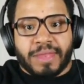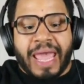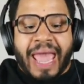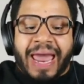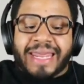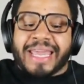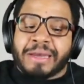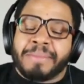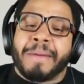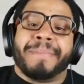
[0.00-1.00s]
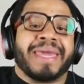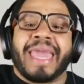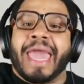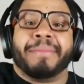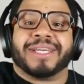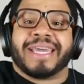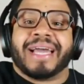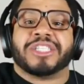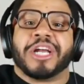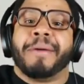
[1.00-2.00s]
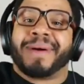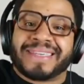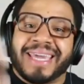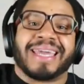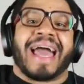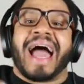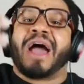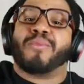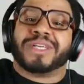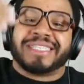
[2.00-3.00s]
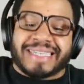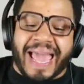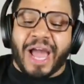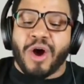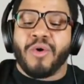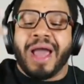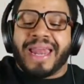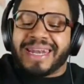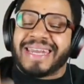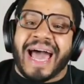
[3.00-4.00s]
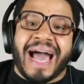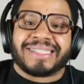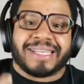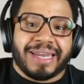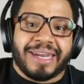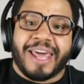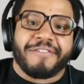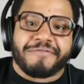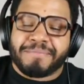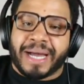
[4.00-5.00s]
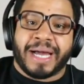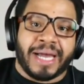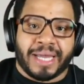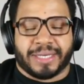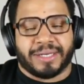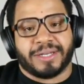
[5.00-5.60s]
And in me being able to catch up again, I was now not left behind.